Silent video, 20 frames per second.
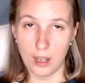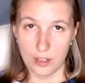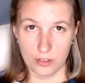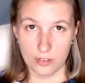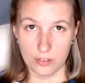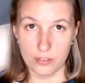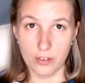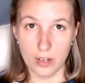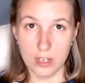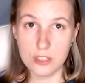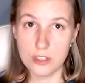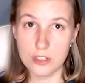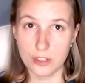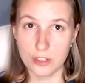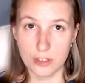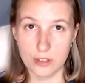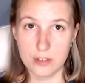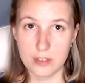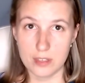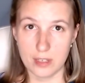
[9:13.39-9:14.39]
The faster
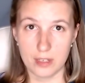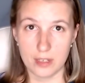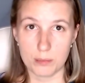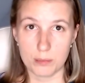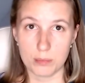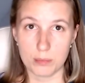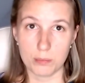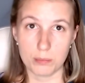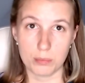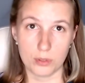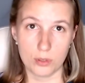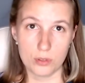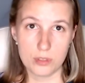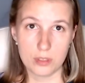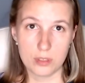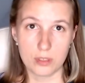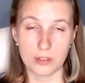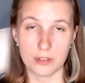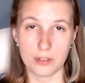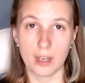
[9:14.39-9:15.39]
you send a
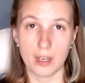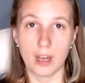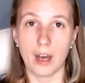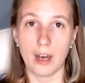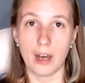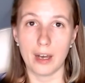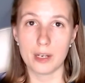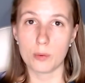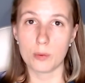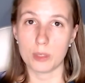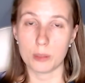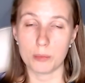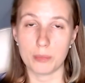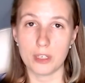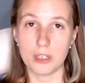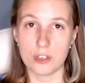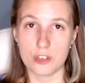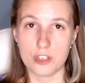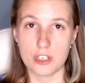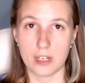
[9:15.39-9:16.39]
proposal, the higher will be
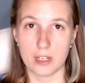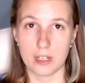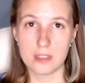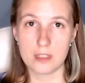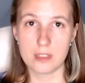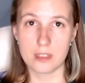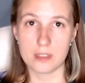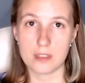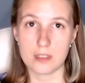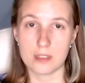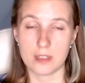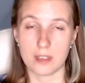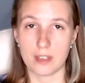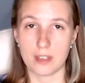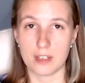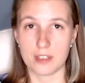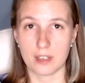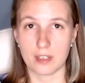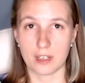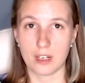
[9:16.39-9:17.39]
your chances
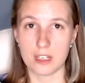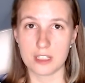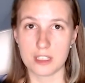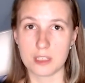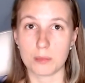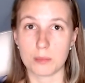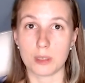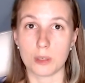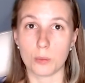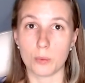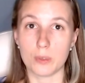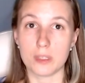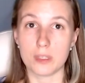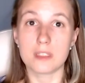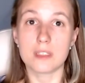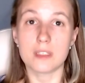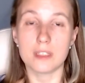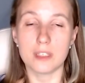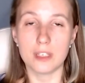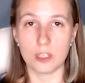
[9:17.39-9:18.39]
that the customer will
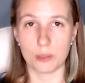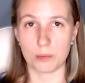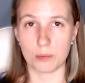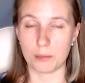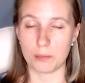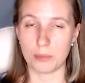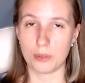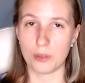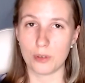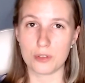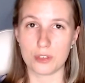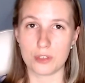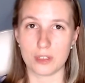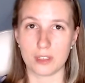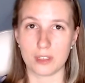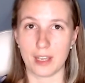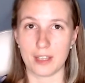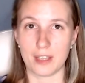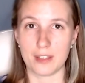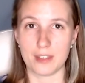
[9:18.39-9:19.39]
see your proposal
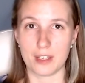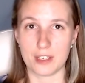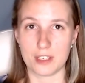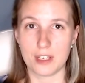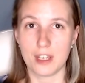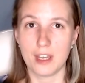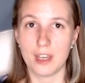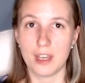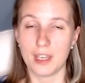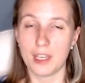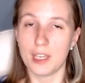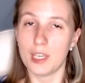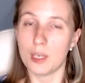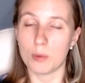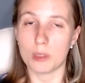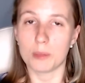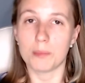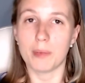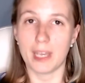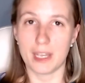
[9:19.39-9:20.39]
and that he
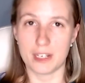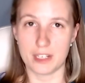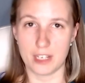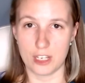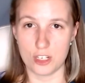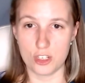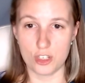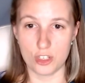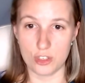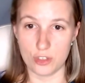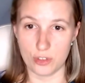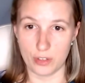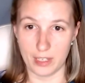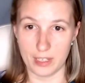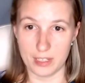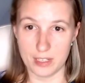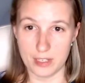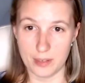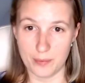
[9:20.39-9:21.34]
will pay attention to it.